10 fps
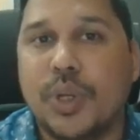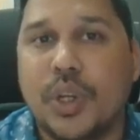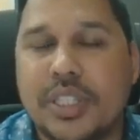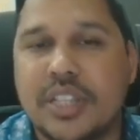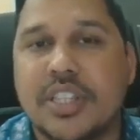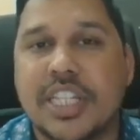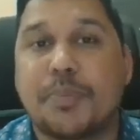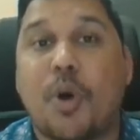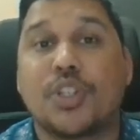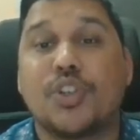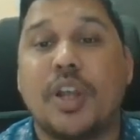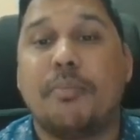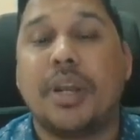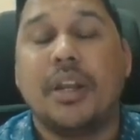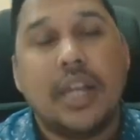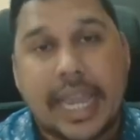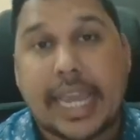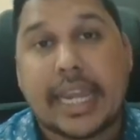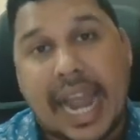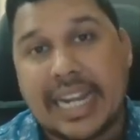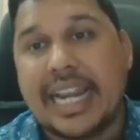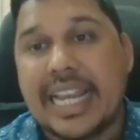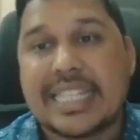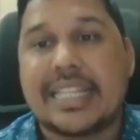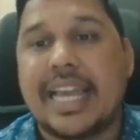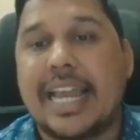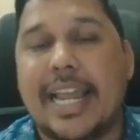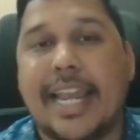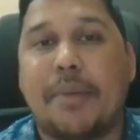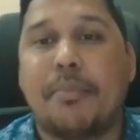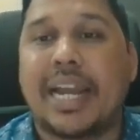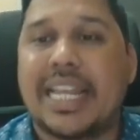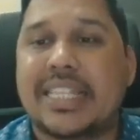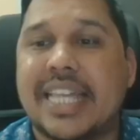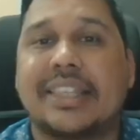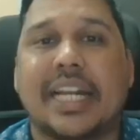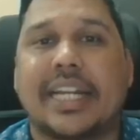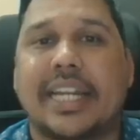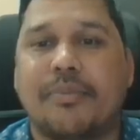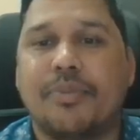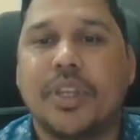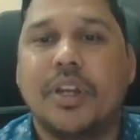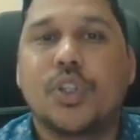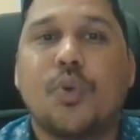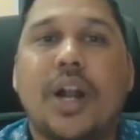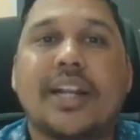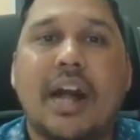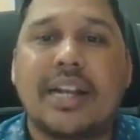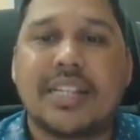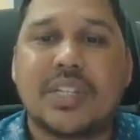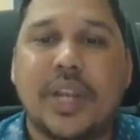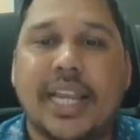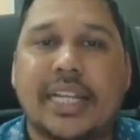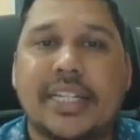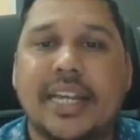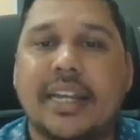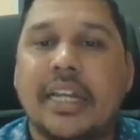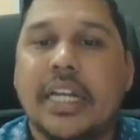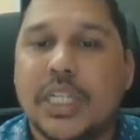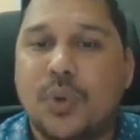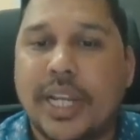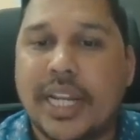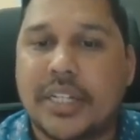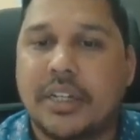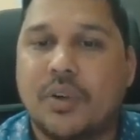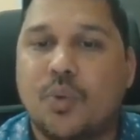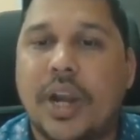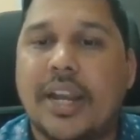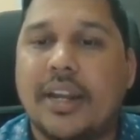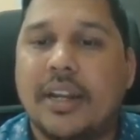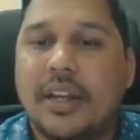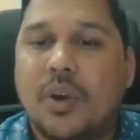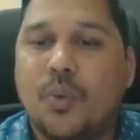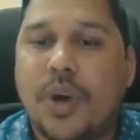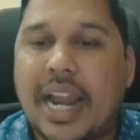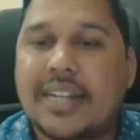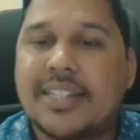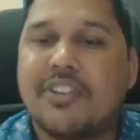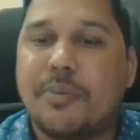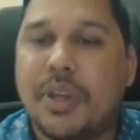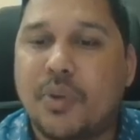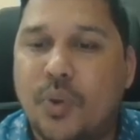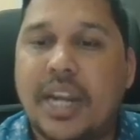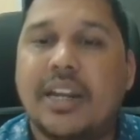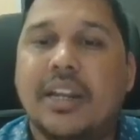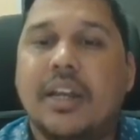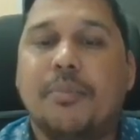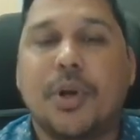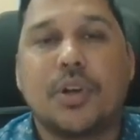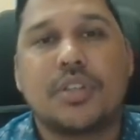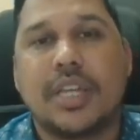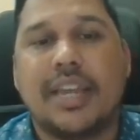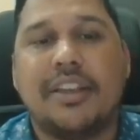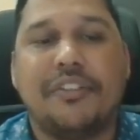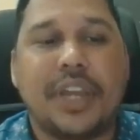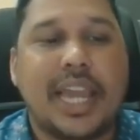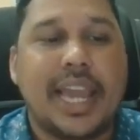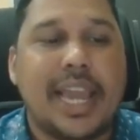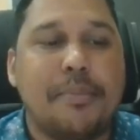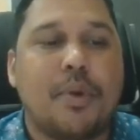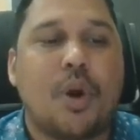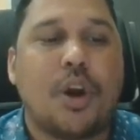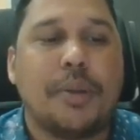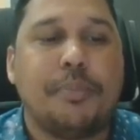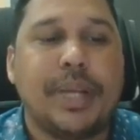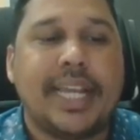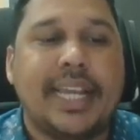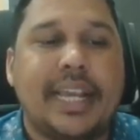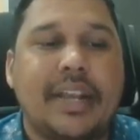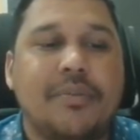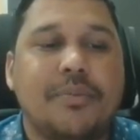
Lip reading: since it's a positive number, again, and less, a number less than 30. So what answers will I get here? You will get 1 answer will be 1, because if a mod b,